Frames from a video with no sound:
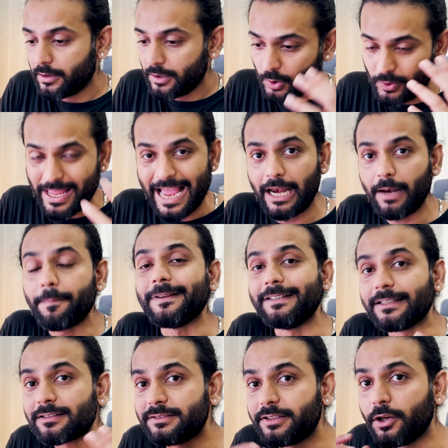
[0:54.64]
do they help?
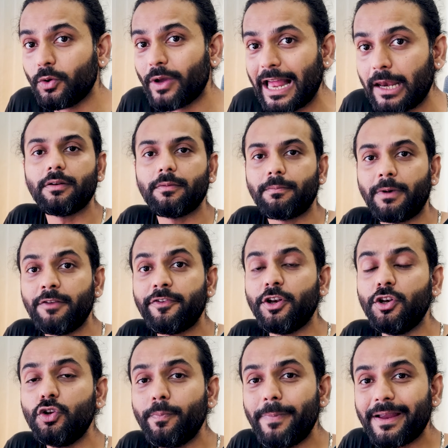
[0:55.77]
Yes, they do help. But if you're a
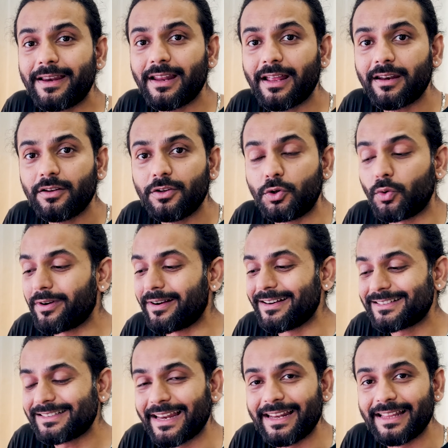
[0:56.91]
new beginner, you don't
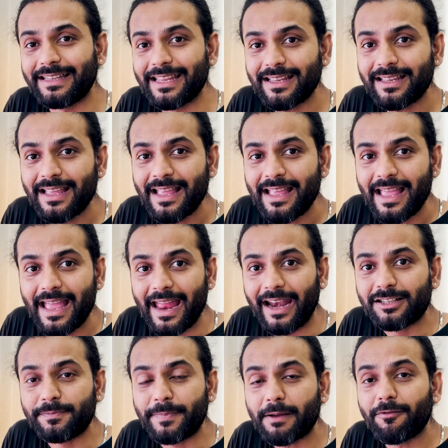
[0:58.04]
understand anything, and
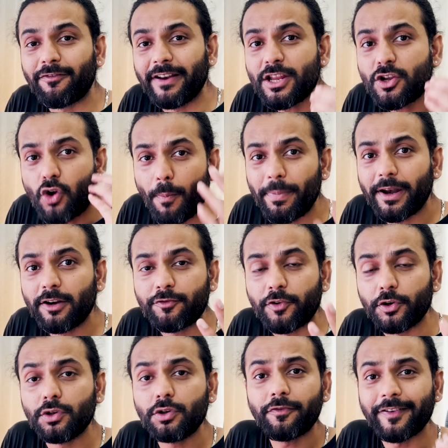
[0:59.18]
it's become very complicated for
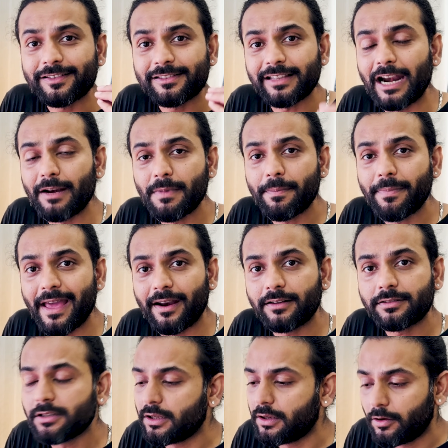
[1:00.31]
you to fix sitemap
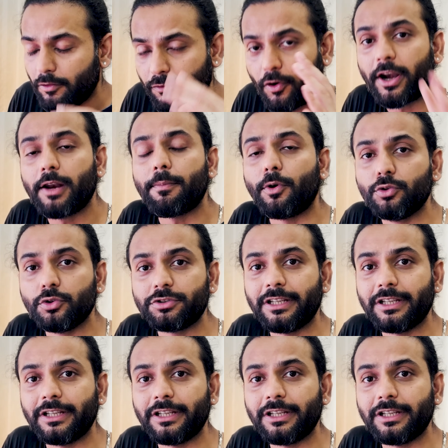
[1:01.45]
errors, forget about those